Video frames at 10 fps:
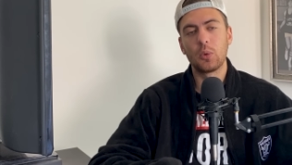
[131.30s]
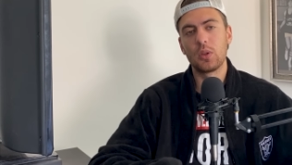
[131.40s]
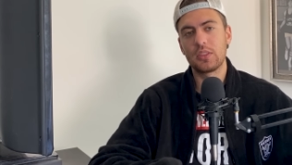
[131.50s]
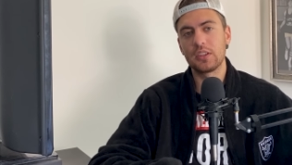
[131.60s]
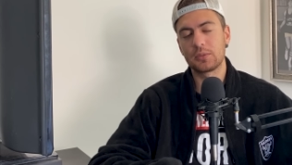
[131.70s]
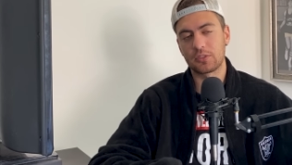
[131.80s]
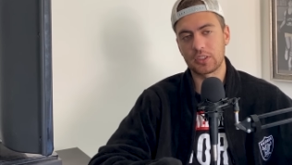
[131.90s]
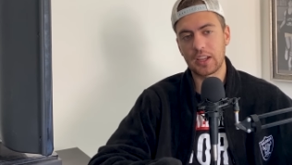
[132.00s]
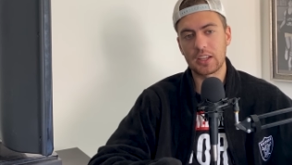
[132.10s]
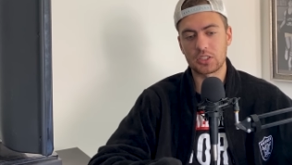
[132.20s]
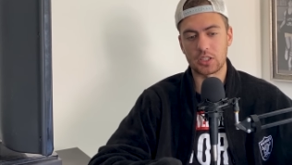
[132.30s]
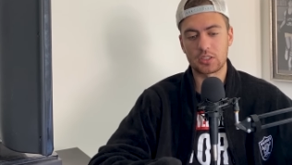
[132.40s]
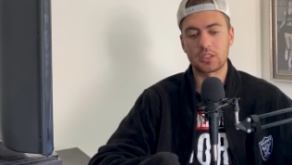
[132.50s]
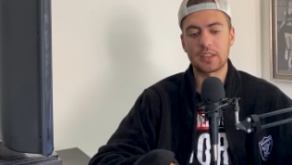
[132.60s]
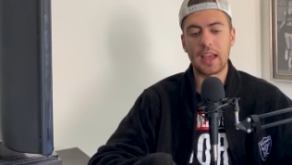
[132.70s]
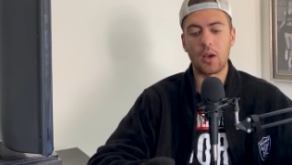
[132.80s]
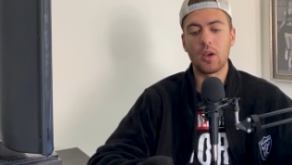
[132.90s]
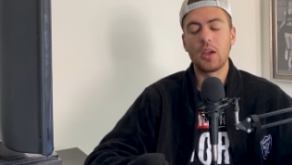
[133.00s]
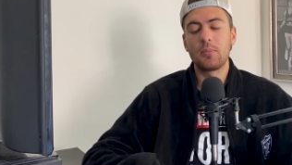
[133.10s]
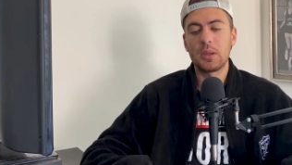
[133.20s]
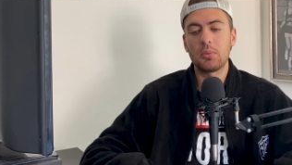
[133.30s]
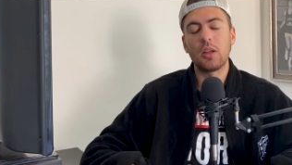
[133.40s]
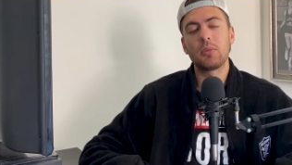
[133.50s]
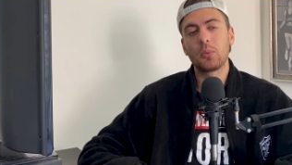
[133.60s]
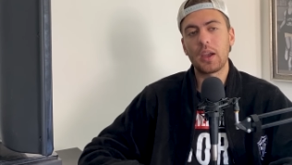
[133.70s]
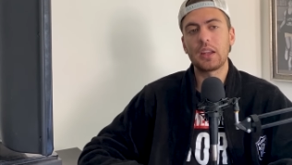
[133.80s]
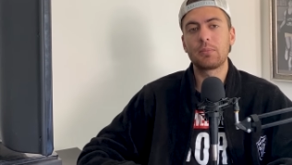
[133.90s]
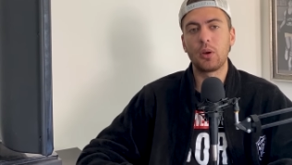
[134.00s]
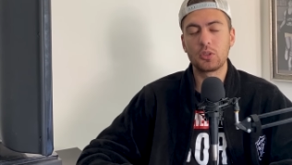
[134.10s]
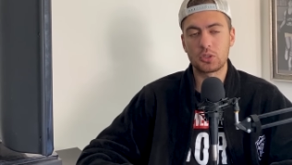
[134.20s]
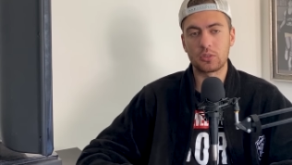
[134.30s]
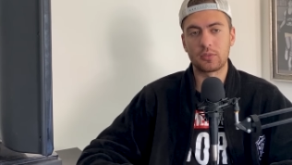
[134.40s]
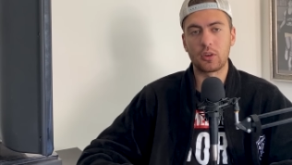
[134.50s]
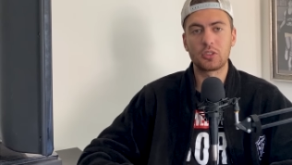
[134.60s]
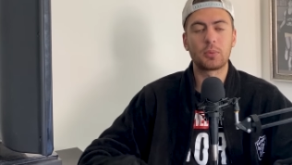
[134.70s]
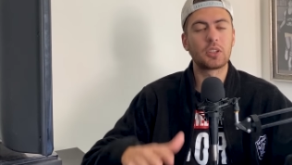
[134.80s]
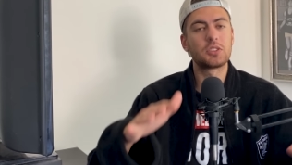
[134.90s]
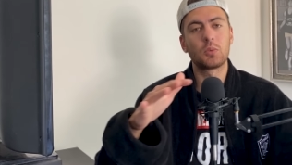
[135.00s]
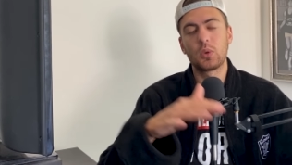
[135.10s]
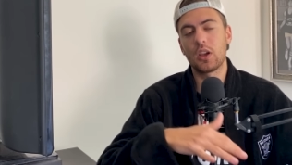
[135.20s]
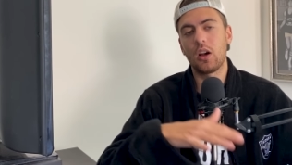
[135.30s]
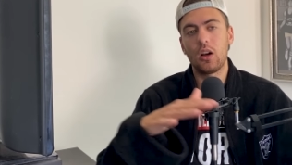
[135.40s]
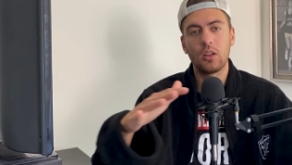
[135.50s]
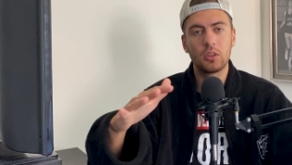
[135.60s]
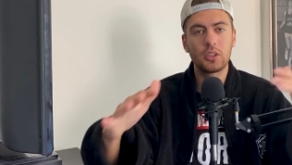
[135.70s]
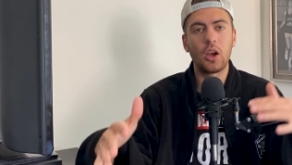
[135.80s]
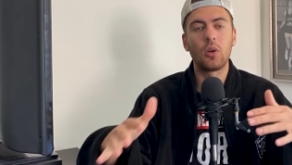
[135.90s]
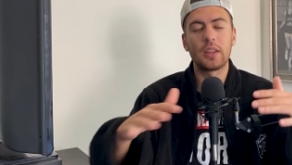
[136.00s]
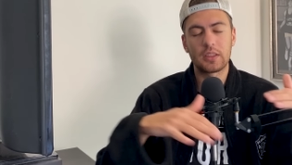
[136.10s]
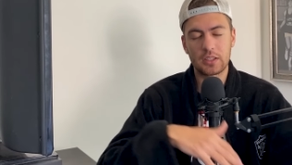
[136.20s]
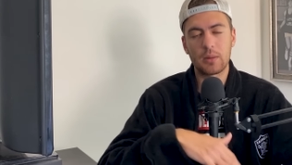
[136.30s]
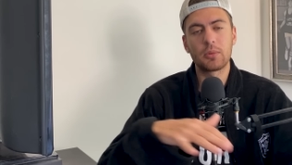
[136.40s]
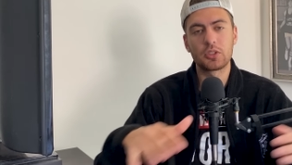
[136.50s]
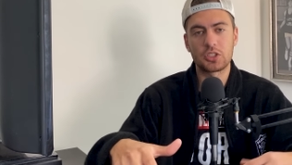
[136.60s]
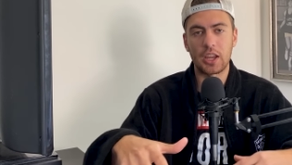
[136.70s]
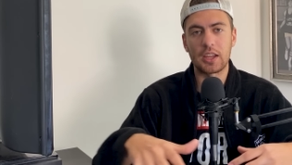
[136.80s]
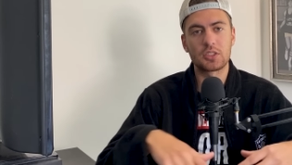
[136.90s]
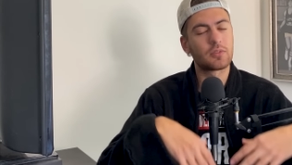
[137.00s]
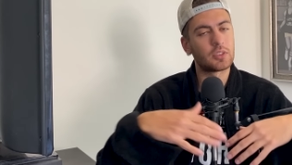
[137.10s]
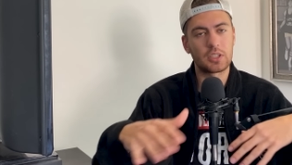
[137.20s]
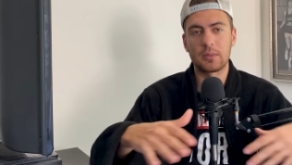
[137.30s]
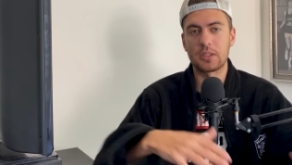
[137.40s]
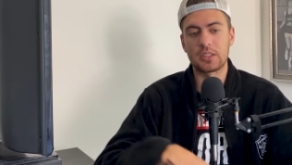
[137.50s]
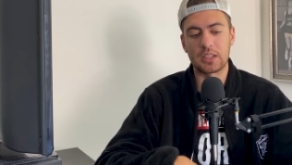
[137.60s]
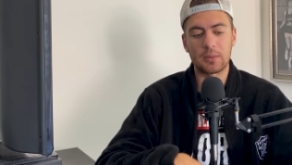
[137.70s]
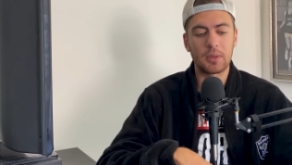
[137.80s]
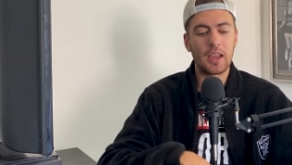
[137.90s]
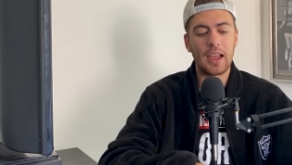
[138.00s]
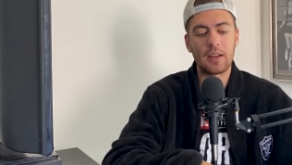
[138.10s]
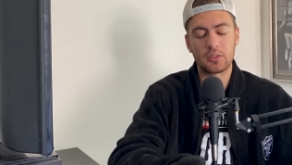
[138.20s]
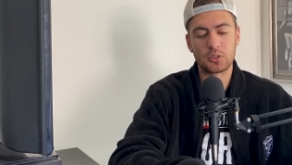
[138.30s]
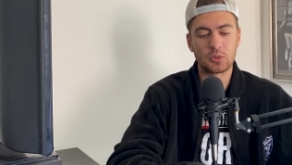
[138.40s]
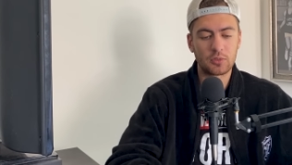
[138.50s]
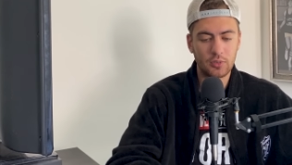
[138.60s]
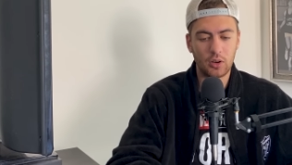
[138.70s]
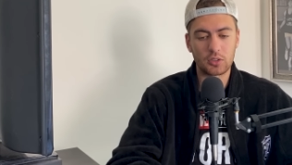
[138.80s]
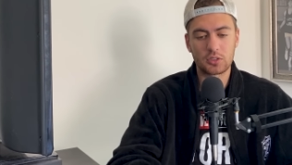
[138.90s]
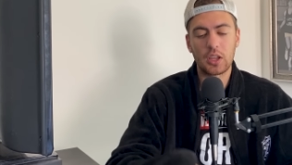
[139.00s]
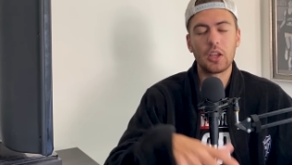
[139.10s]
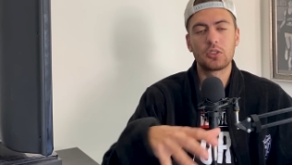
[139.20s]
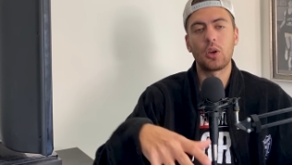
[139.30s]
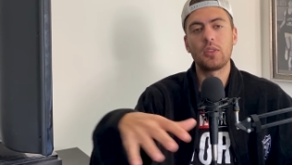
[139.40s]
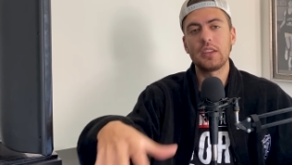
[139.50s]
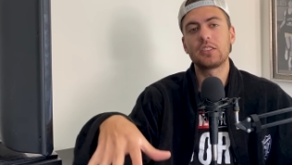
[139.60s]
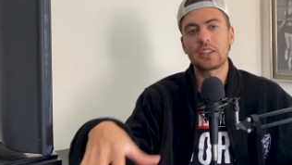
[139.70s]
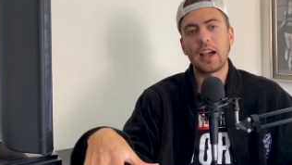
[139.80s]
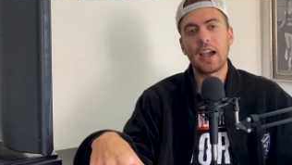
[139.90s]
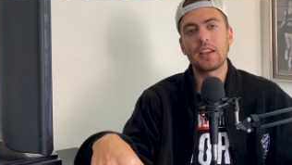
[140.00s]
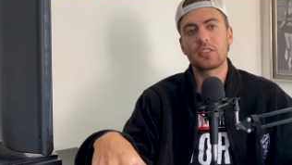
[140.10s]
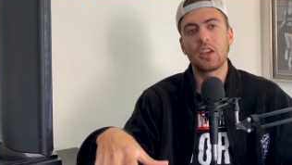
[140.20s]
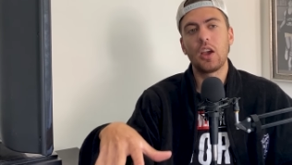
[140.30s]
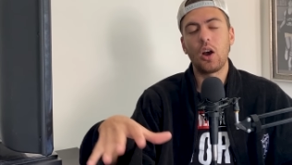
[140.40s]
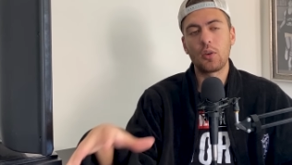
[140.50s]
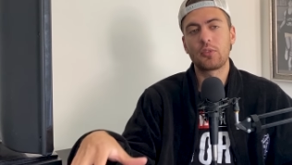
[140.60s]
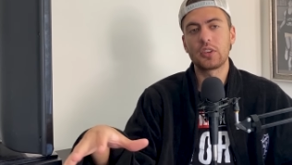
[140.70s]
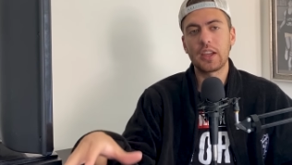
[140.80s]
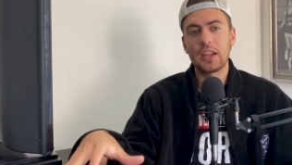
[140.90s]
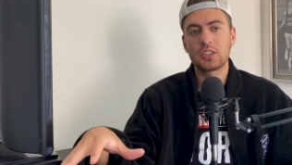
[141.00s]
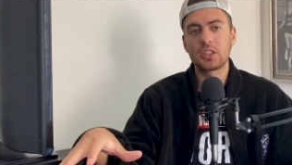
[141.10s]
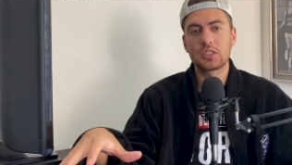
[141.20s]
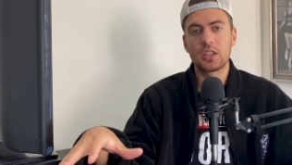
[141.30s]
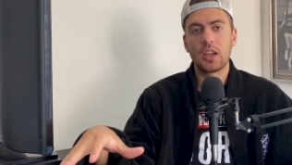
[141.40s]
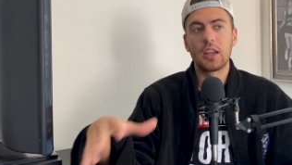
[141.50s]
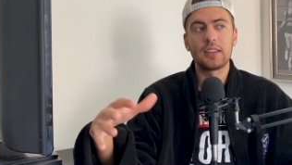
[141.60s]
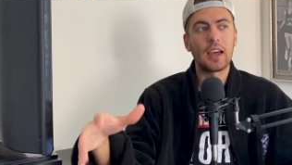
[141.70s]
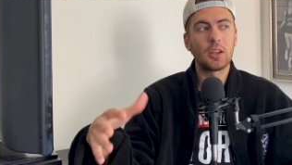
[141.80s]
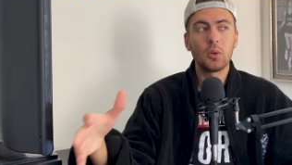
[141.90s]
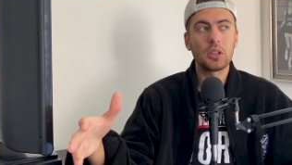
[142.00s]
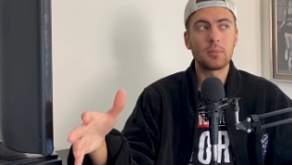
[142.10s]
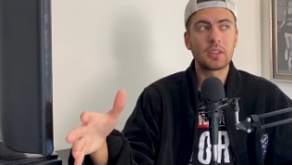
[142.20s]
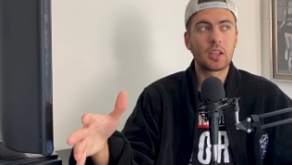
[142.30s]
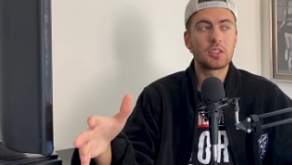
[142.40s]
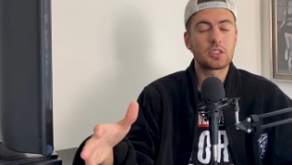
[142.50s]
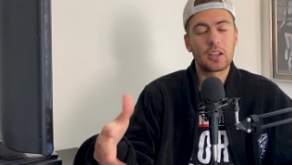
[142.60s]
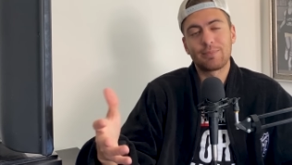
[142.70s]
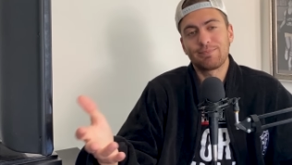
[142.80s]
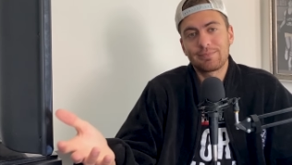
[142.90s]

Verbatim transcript: with these free agents. Now, people have been waiting post June 1st because we all know that the numbers change for team to team after June 1st. So these guys are free agents, not only because they're,